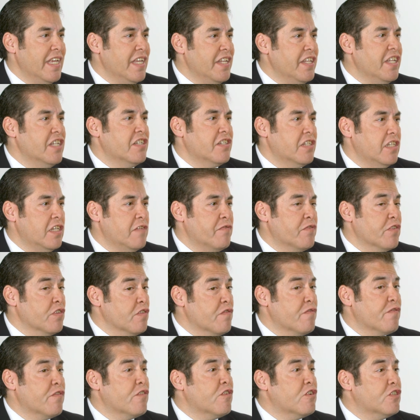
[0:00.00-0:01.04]
initially for the
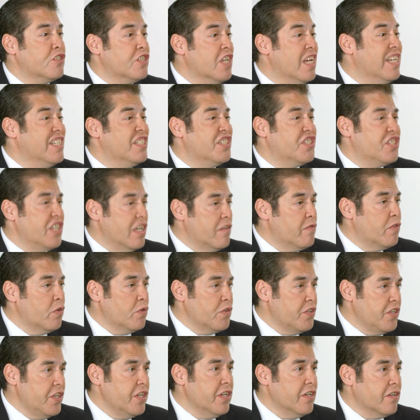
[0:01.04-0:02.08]
first several
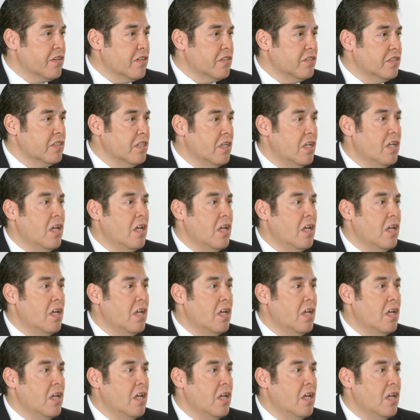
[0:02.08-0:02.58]
years,